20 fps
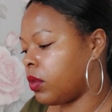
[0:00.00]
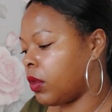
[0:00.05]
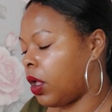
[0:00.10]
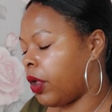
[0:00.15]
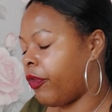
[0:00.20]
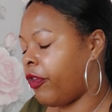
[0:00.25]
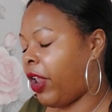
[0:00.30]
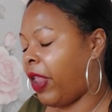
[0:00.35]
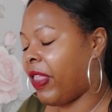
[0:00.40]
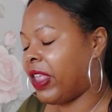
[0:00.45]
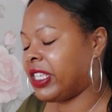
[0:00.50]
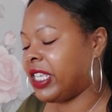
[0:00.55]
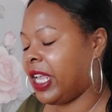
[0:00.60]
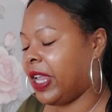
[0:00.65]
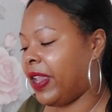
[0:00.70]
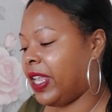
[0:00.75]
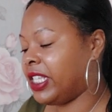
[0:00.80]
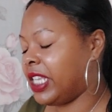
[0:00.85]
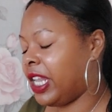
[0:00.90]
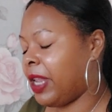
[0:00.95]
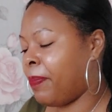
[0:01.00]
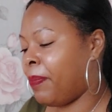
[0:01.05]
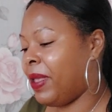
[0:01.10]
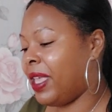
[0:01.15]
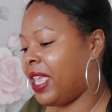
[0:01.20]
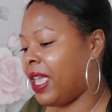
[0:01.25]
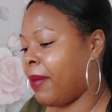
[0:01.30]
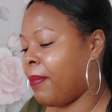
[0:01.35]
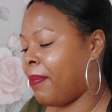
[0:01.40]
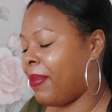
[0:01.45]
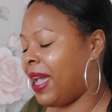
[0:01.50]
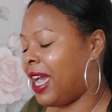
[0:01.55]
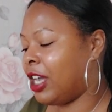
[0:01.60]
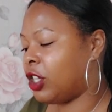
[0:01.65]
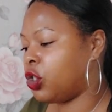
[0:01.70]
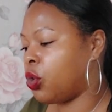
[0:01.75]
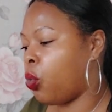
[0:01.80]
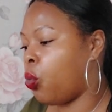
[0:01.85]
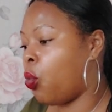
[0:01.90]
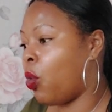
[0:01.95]
I feel like that's had a big
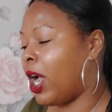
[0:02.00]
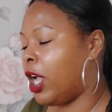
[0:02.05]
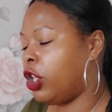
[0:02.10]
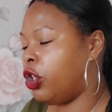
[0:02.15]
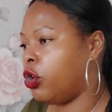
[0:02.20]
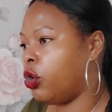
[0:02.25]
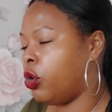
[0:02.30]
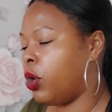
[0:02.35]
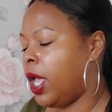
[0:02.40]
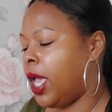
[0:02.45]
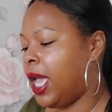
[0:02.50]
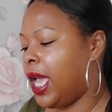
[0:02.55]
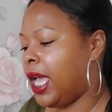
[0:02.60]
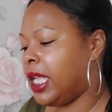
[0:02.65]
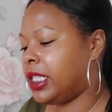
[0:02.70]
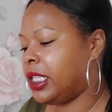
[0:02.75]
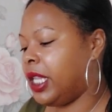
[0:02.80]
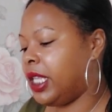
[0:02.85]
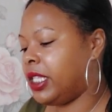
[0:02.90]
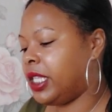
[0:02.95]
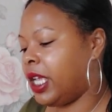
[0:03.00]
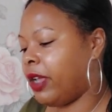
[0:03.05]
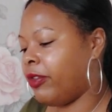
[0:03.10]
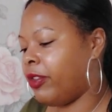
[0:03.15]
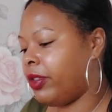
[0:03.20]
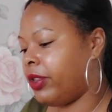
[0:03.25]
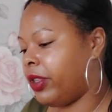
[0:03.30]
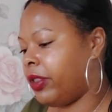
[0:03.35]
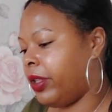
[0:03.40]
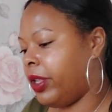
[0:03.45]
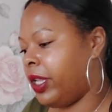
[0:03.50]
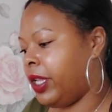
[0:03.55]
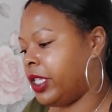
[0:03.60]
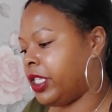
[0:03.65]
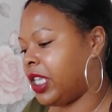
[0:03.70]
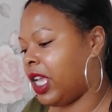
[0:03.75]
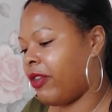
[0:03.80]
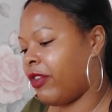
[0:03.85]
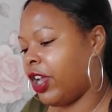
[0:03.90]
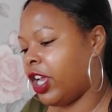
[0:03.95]
impact on why you're heading in
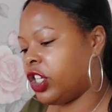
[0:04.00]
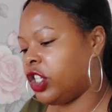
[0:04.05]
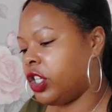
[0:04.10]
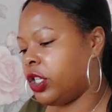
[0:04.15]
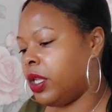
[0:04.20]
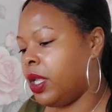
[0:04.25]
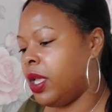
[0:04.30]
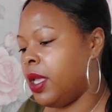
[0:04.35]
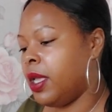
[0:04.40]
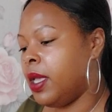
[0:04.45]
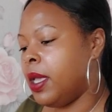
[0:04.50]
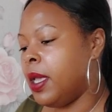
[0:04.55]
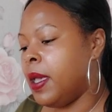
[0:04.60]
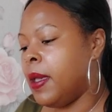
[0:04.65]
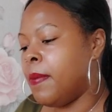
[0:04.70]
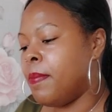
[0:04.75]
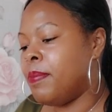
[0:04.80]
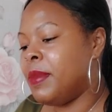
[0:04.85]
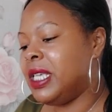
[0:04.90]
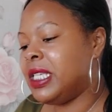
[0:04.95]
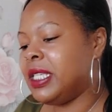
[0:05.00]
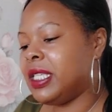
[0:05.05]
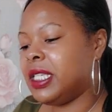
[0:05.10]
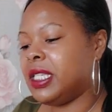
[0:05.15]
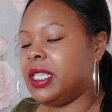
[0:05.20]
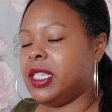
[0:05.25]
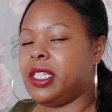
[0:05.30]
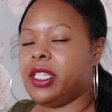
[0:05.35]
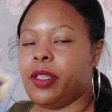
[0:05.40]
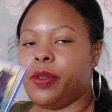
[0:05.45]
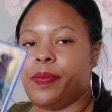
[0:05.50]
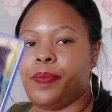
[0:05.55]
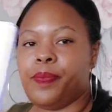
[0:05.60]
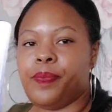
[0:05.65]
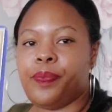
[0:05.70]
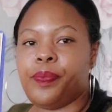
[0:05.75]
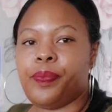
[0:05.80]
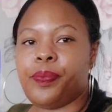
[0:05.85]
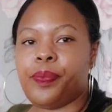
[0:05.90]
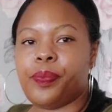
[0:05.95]
this direction.
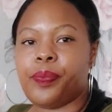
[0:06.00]
Mysticism,